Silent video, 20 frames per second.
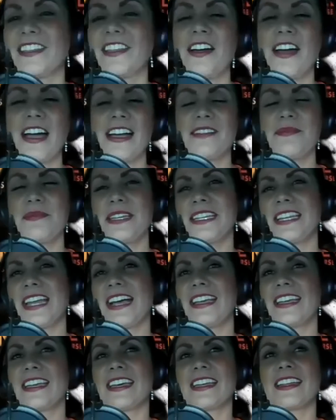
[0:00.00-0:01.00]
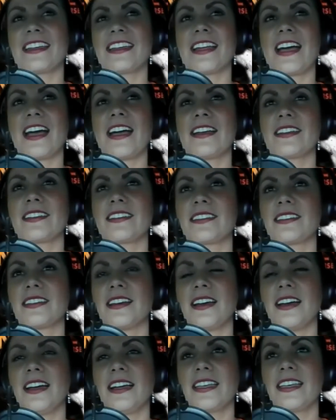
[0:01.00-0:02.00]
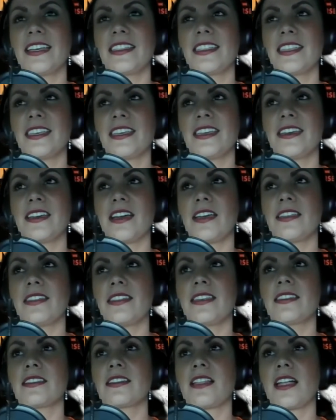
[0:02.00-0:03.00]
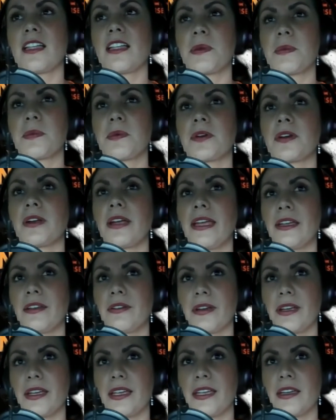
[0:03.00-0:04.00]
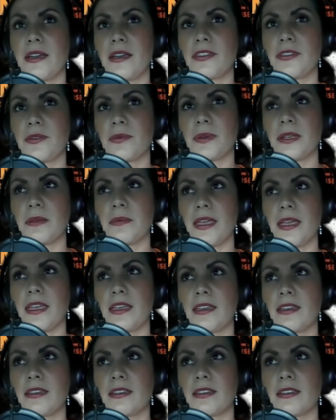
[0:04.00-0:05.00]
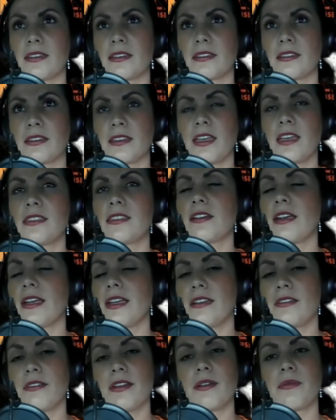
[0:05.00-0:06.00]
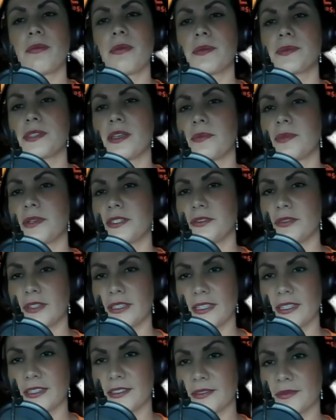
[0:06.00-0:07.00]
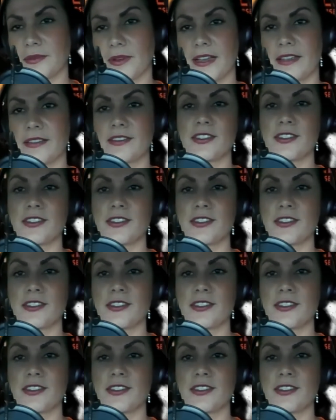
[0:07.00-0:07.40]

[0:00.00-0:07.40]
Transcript: I mean, I get it. I think that a lot of people are angry at the remake, and they're angry at Rob Zombie doing this, right?